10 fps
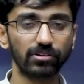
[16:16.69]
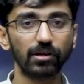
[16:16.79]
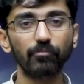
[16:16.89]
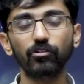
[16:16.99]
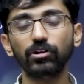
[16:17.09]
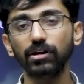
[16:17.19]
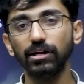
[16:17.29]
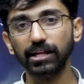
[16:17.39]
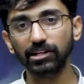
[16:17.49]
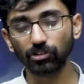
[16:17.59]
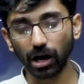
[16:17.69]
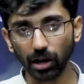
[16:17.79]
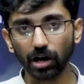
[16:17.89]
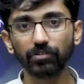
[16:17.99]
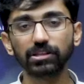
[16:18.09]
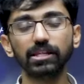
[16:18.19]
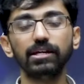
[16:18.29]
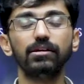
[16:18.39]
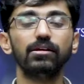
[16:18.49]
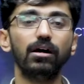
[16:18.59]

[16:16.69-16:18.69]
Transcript: Some would teach along with the